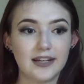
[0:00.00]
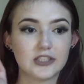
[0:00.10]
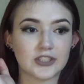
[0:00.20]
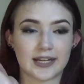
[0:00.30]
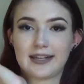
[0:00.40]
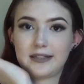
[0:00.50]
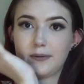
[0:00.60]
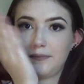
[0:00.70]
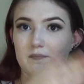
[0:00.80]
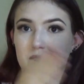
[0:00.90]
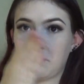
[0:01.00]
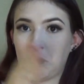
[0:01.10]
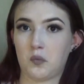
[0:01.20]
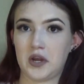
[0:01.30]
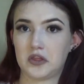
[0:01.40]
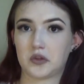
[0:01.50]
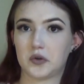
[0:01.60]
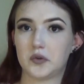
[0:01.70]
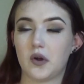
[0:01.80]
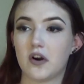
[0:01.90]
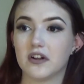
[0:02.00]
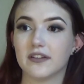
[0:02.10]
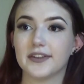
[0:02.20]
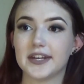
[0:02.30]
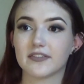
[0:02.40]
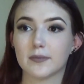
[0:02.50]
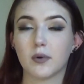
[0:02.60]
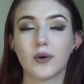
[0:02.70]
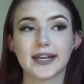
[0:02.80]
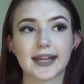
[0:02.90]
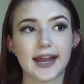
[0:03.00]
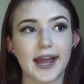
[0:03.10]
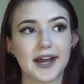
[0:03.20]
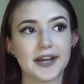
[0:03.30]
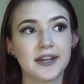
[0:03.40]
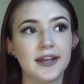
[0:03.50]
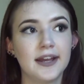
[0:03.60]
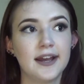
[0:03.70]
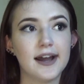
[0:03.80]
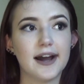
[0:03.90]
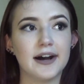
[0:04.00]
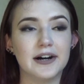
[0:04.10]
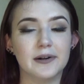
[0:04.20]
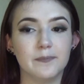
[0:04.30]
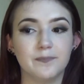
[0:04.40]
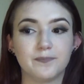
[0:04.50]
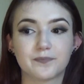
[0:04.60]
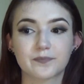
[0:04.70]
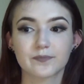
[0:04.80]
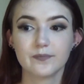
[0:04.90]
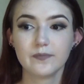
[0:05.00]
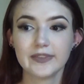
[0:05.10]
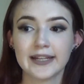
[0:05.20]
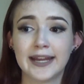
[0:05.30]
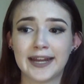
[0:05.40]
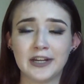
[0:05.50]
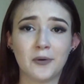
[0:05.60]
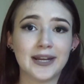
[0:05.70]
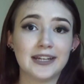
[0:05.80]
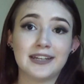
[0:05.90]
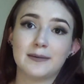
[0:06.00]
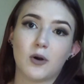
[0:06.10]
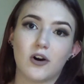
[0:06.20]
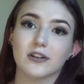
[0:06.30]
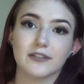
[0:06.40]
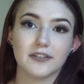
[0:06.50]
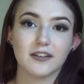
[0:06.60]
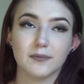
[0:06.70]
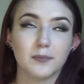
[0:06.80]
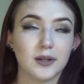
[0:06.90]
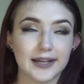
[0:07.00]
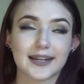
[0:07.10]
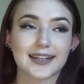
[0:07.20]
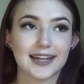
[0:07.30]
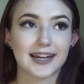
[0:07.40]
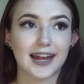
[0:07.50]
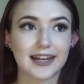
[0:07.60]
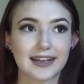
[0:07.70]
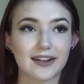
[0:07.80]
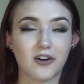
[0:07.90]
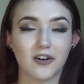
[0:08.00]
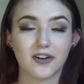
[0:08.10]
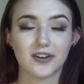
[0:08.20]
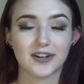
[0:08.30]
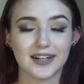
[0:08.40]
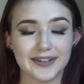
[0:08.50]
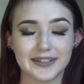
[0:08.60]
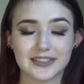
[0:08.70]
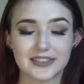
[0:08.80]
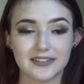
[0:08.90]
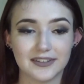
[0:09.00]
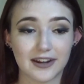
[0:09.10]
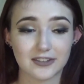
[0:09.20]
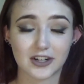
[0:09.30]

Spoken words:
just went through all of the different points I had. And I know I didn't name all of the plants that cats are, that are